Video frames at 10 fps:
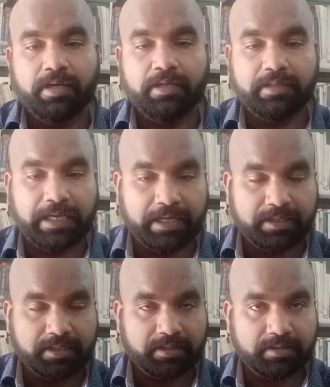
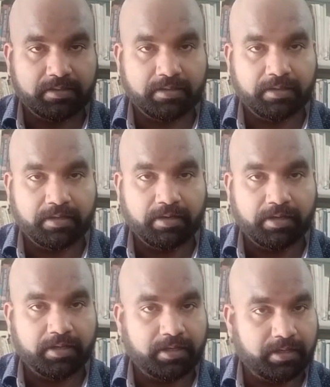that
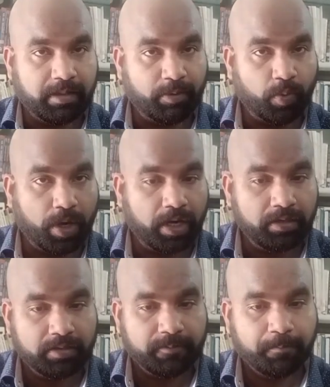number
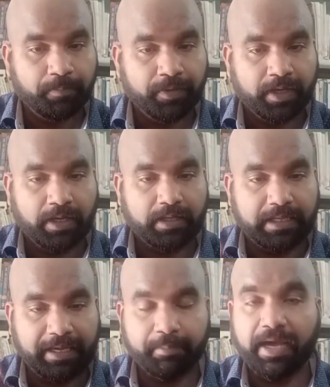1,
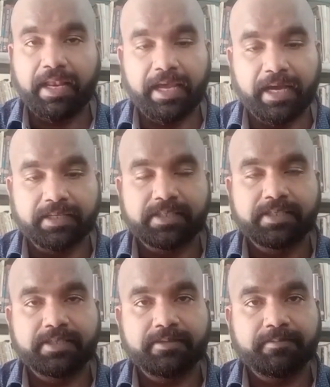the
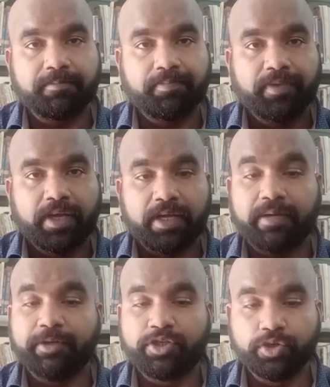Himalayas,
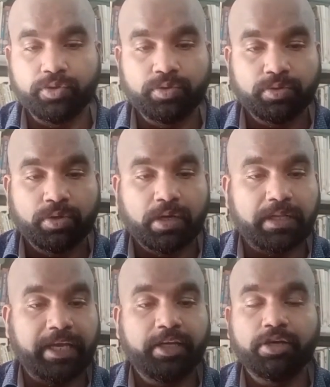number 2,
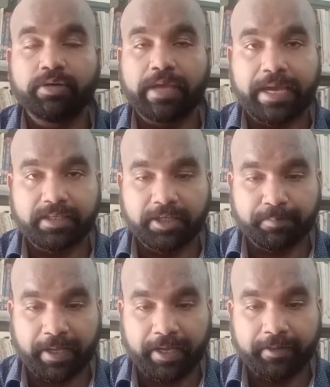the Indo-Gangetic
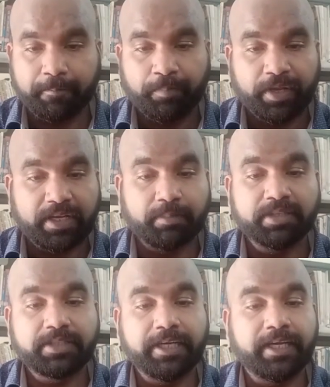Plain, number
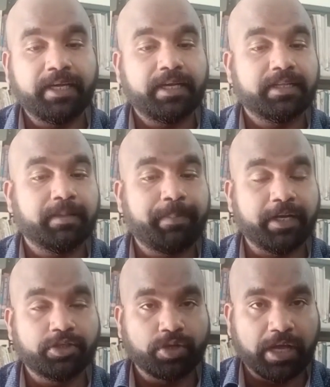3, the
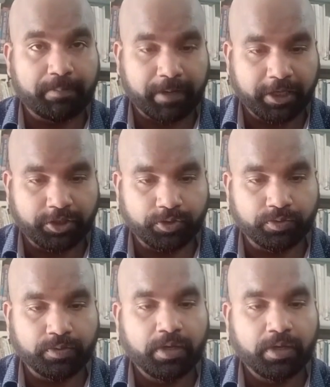Peninsular Plateau,